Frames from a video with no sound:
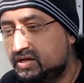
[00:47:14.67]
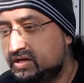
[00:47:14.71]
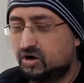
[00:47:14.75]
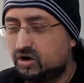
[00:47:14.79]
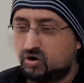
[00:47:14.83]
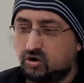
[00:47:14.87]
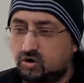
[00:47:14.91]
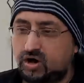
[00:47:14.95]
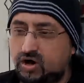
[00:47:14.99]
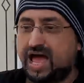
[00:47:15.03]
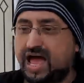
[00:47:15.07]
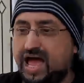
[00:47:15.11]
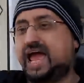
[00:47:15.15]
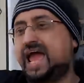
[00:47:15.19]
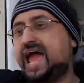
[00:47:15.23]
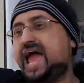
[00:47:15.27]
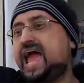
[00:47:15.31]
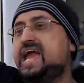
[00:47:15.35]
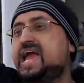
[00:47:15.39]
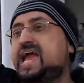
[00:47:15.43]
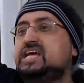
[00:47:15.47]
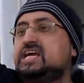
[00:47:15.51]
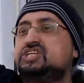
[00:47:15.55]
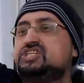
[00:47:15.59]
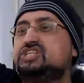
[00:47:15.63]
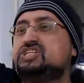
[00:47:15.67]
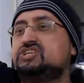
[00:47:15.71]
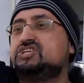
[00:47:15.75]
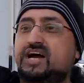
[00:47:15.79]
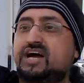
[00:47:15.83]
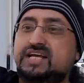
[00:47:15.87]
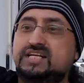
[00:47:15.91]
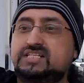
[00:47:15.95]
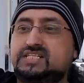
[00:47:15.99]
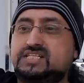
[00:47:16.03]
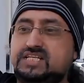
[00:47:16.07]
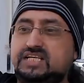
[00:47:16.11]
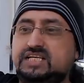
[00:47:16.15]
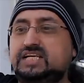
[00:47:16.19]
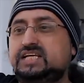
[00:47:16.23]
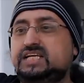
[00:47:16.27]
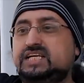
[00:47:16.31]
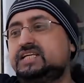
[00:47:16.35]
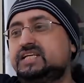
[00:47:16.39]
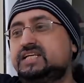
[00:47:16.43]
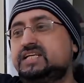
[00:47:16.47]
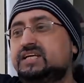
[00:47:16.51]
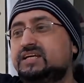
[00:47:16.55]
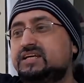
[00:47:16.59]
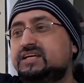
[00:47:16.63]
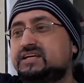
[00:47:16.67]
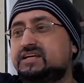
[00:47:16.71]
or at age 19,